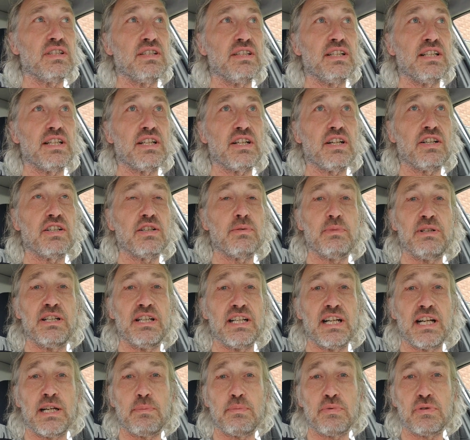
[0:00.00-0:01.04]
economy
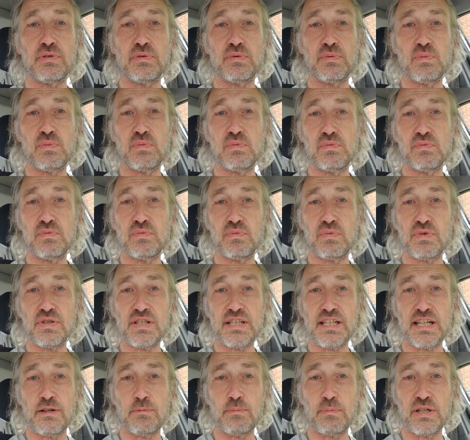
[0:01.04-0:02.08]
in April was
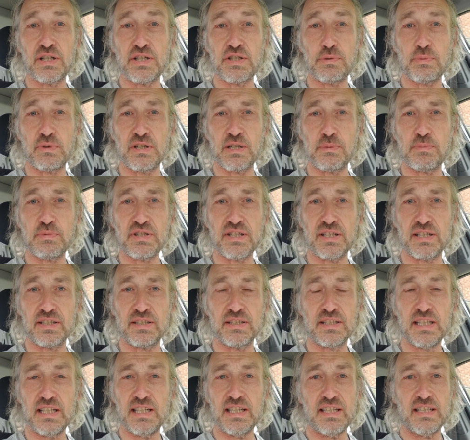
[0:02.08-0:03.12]
down by 20%.
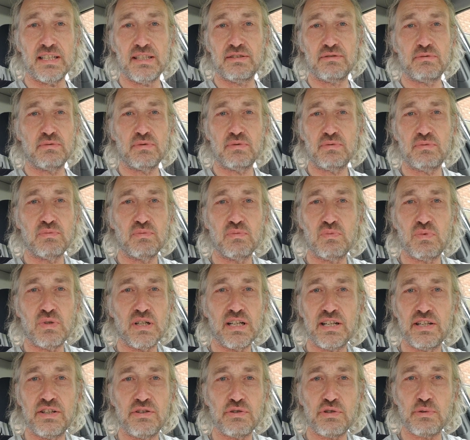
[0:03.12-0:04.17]
Well,
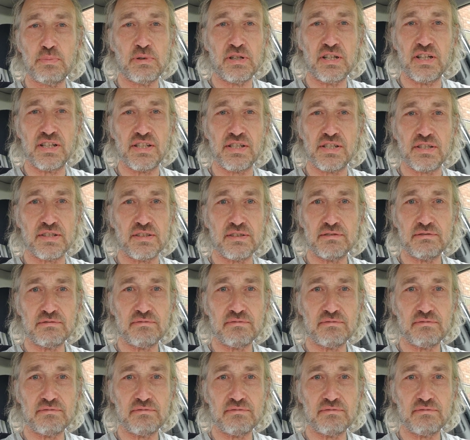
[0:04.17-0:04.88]
why are you surprised?